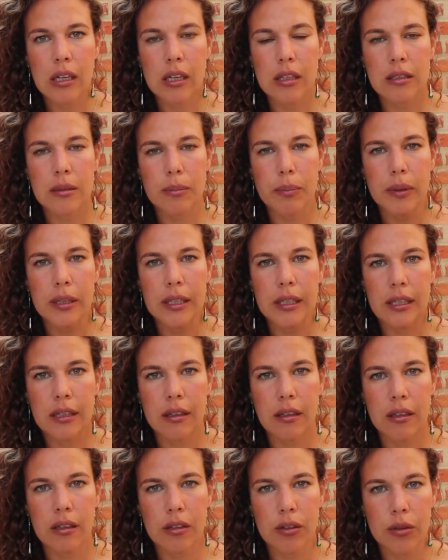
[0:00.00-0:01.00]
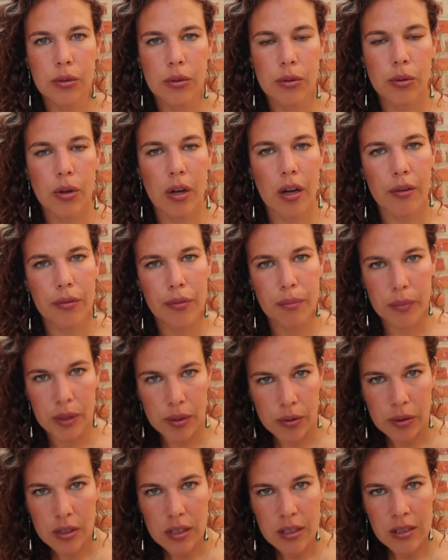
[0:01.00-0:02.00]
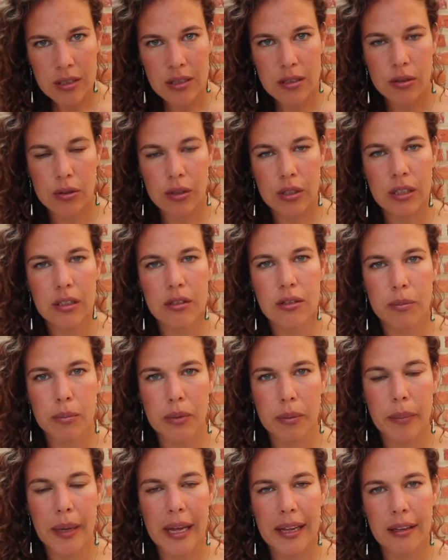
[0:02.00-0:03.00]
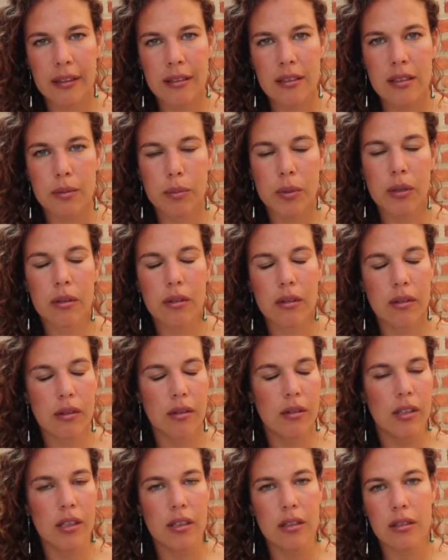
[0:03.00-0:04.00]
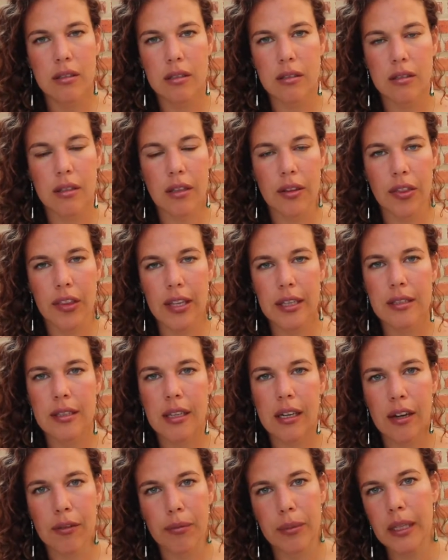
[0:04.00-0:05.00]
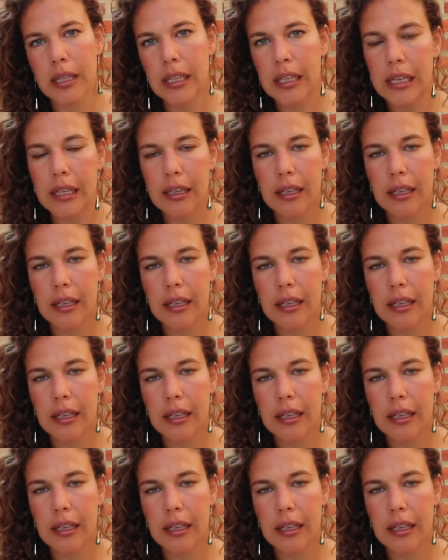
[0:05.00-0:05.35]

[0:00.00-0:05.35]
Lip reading: deplete you of minerals, so you need to be balanced. But the things that I've been eating,